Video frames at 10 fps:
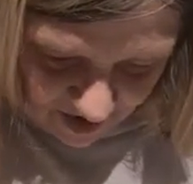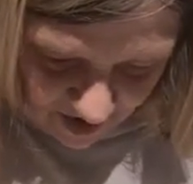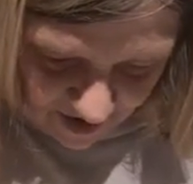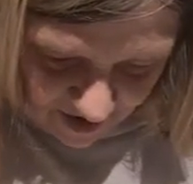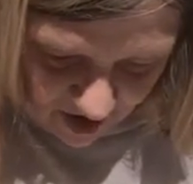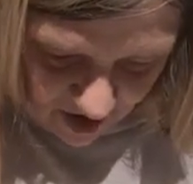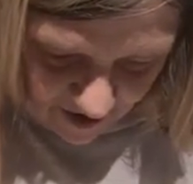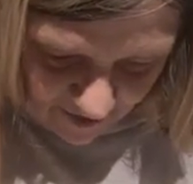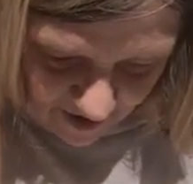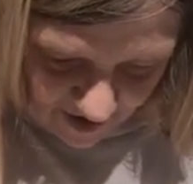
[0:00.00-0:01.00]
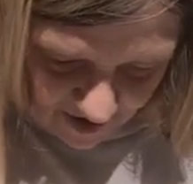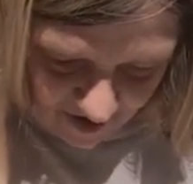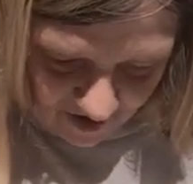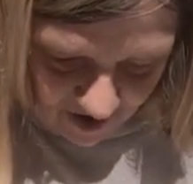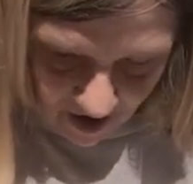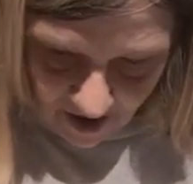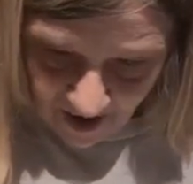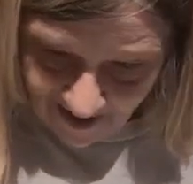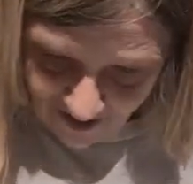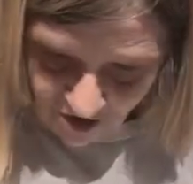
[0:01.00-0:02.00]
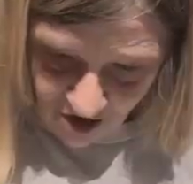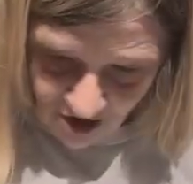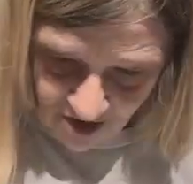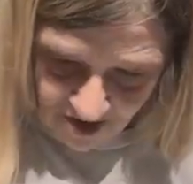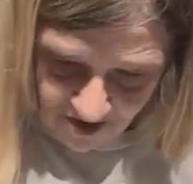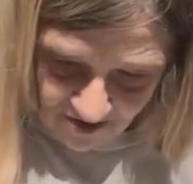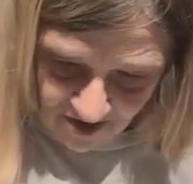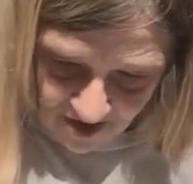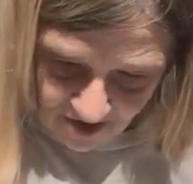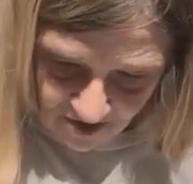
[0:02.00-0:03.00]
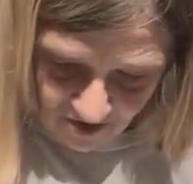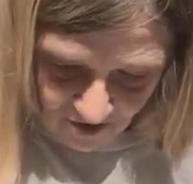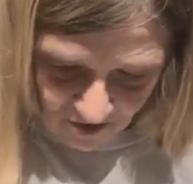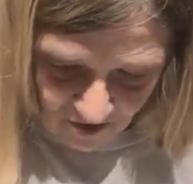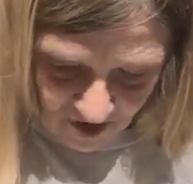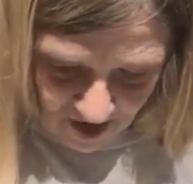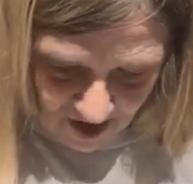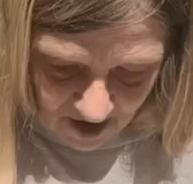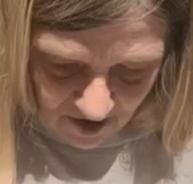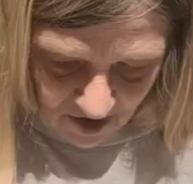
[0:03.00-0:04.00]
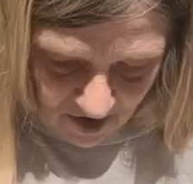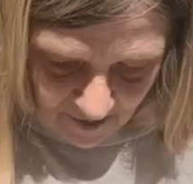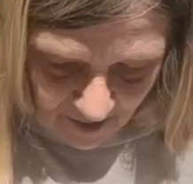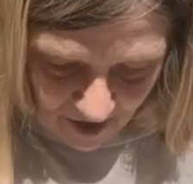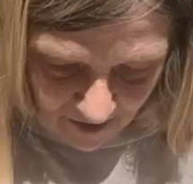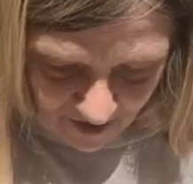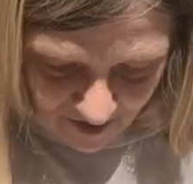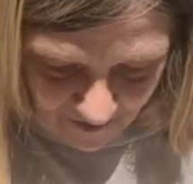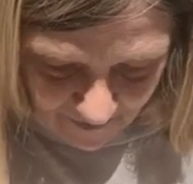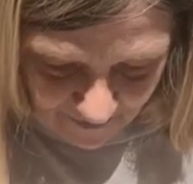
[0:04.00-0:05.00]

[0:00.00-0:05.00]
And kind of make these, and I'll show you in a second as soon as I get it done, I promise.